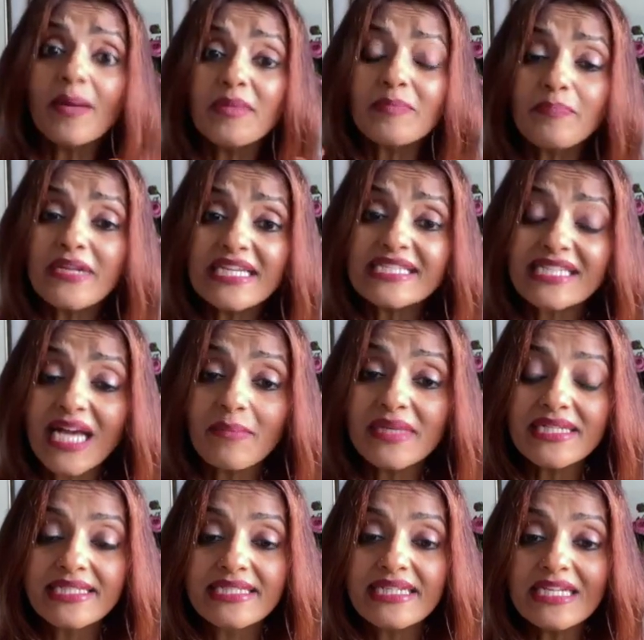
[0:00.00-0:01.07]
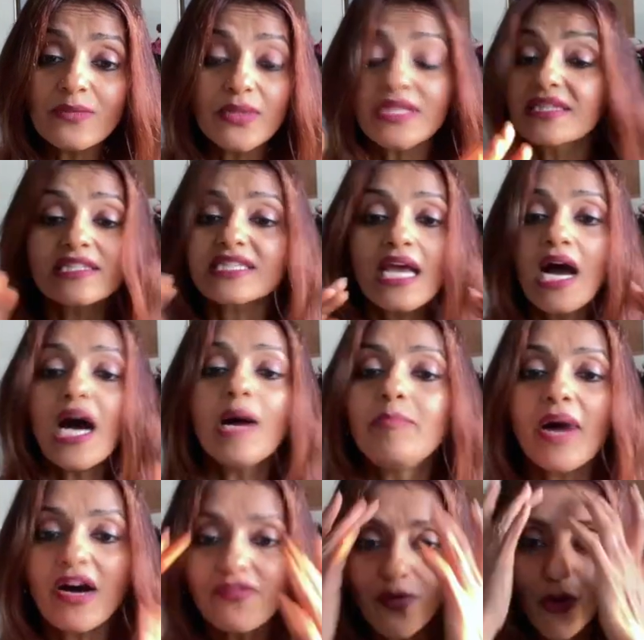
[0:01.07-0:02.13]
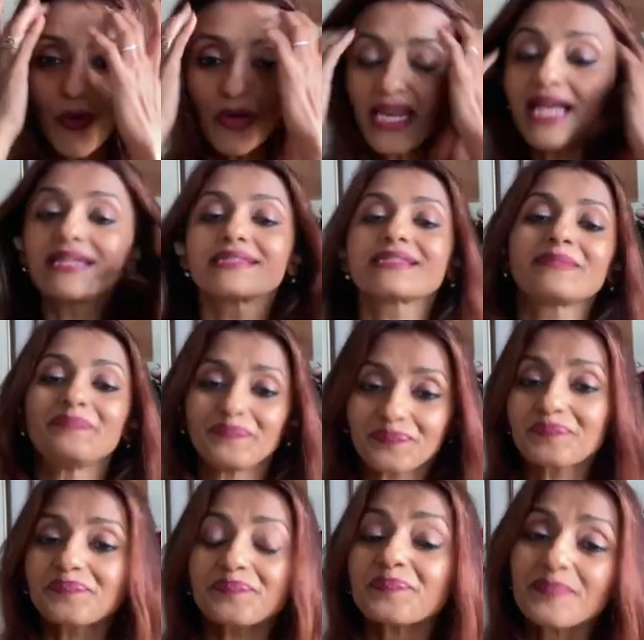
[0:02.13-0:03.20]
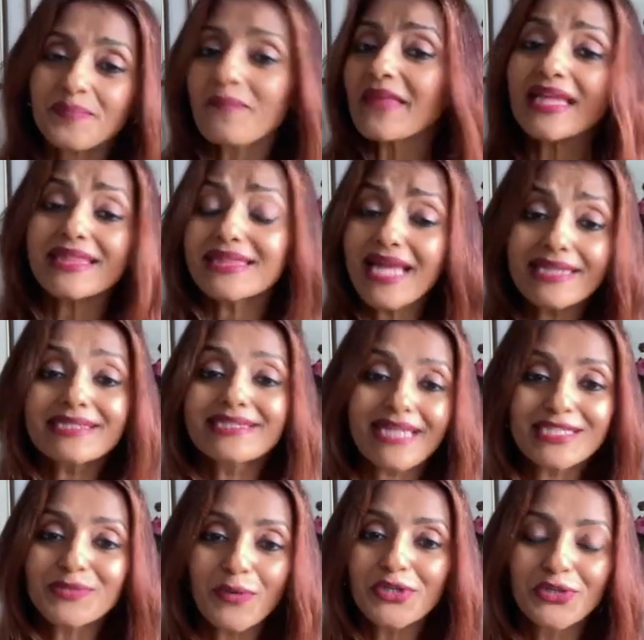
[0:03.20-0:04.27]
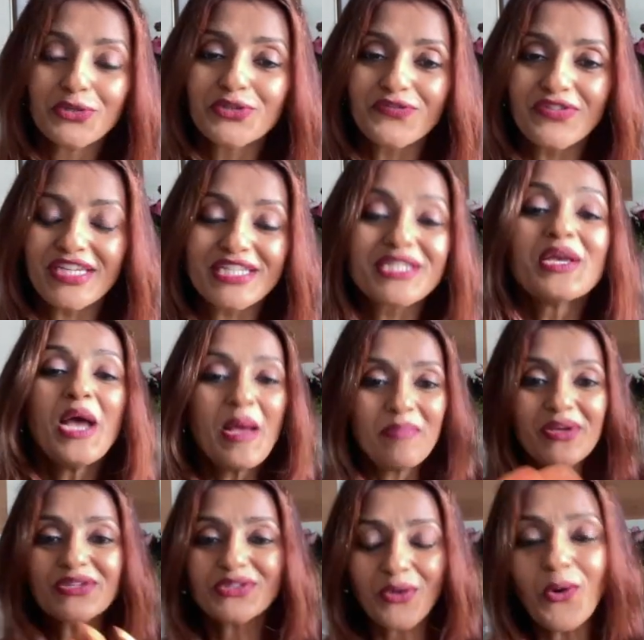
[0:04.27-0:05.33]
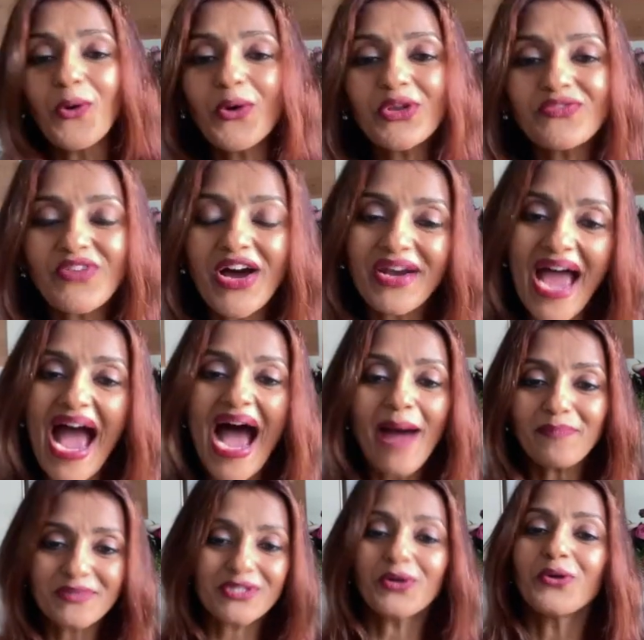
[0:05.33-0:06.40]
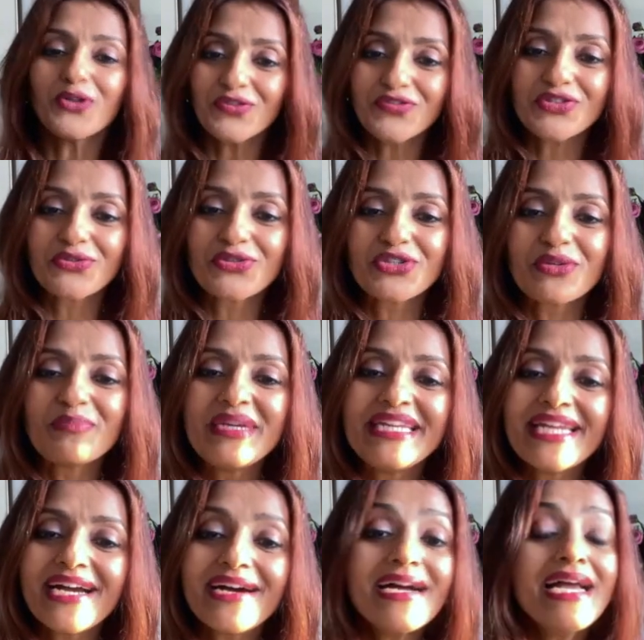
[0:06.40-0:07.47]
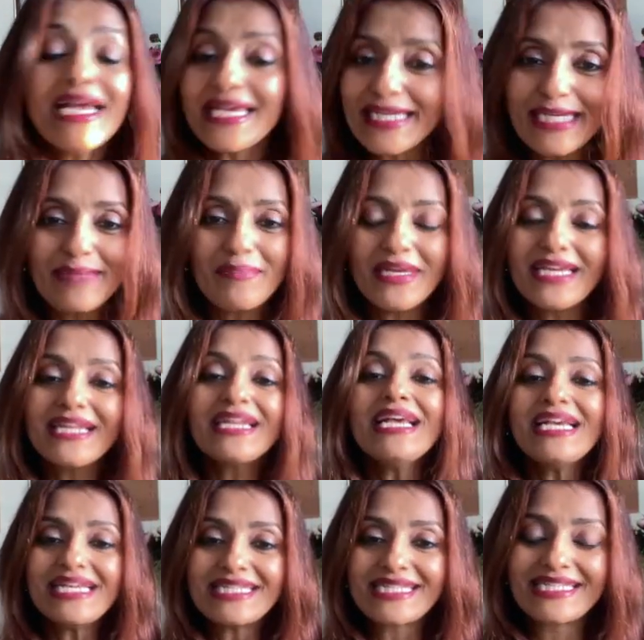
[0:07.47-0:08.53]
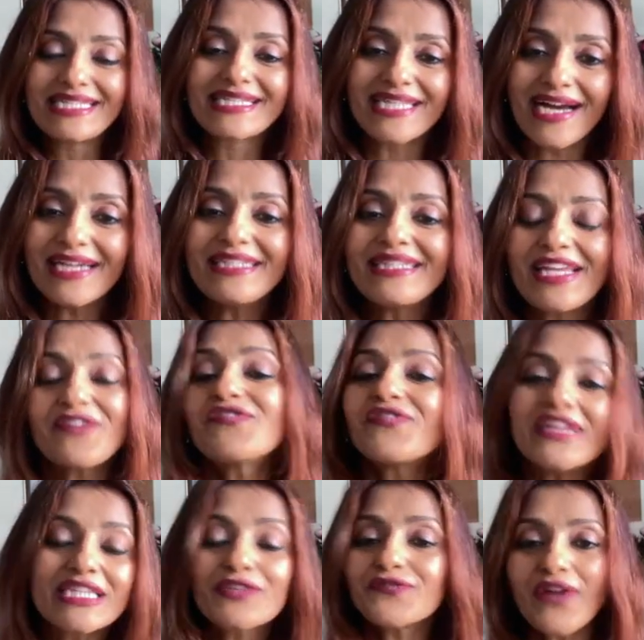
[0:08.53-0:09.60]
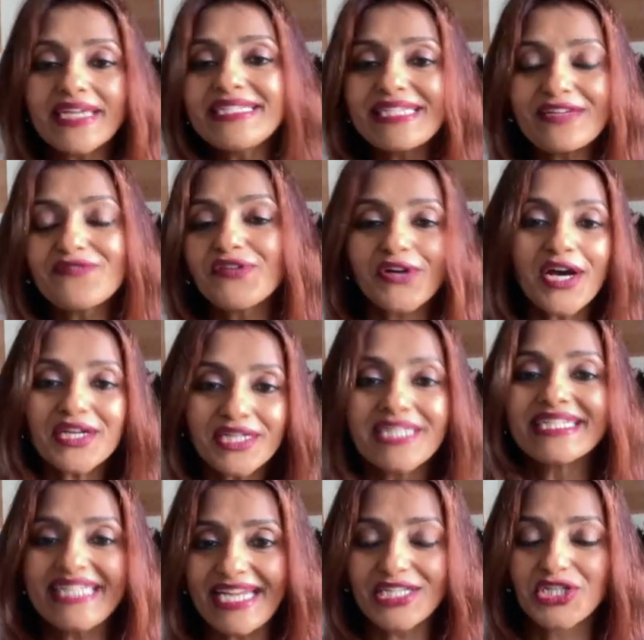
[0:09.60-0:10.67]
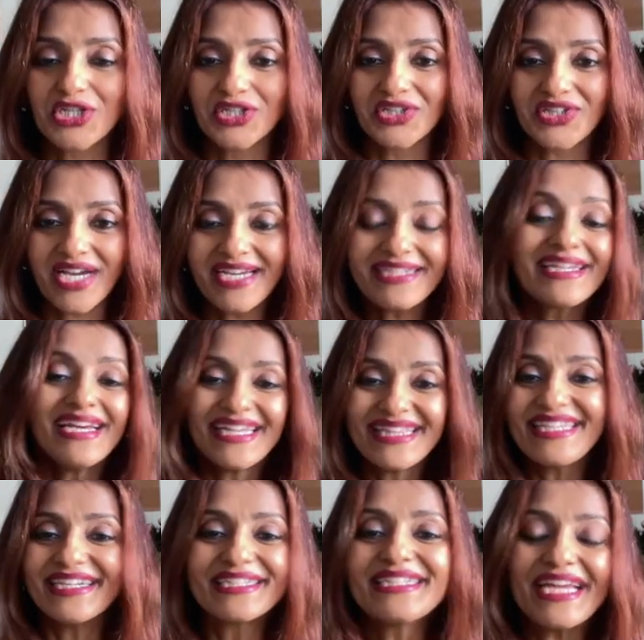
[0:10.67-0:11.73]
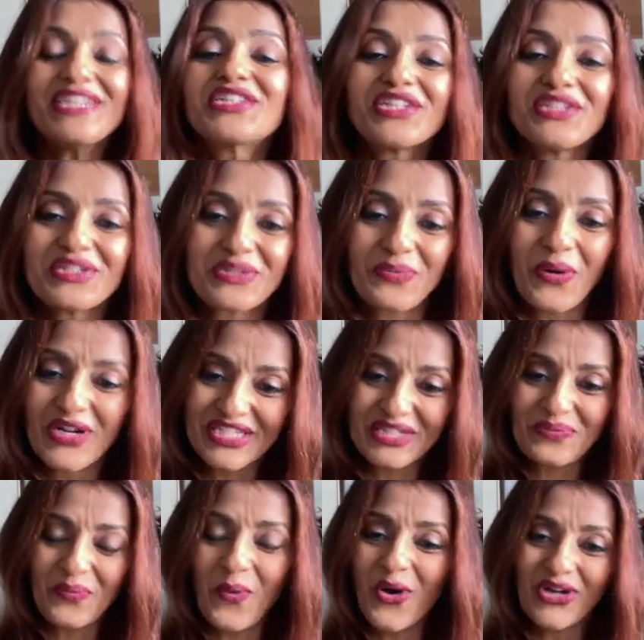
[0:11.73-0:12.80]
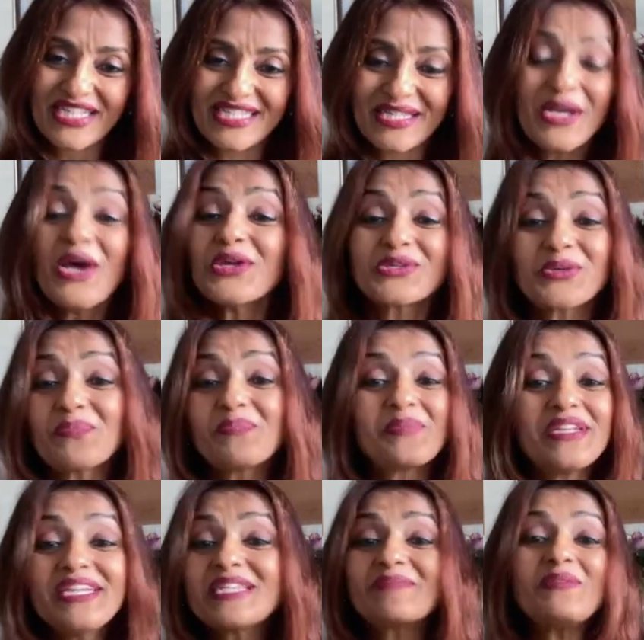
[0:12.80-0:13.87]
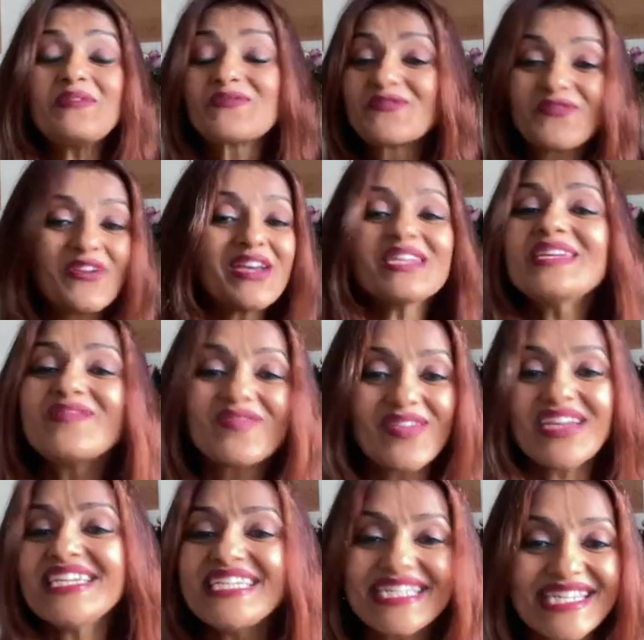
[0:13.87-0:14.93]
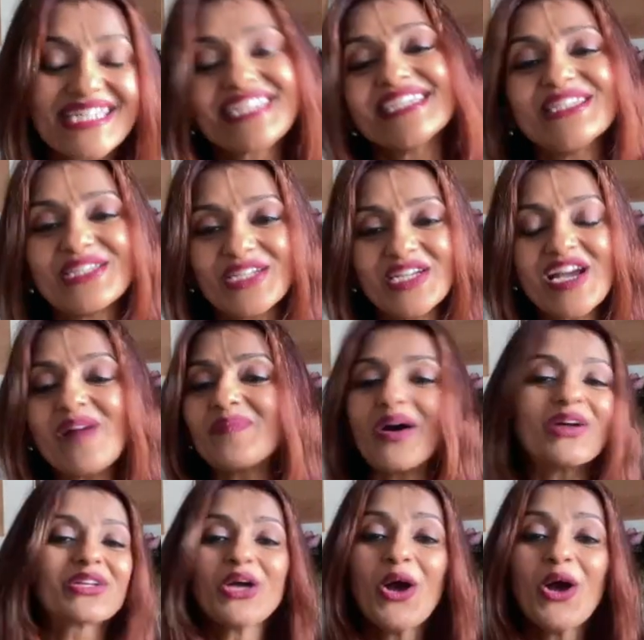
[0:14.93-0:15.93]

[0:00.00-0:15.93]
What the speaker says: please come and deal with this above all else. That's what notification, because all of our apps, all of social media, email is designed, it's fighting for our attention, right? The attention is what it wants. So please be very, very stingy about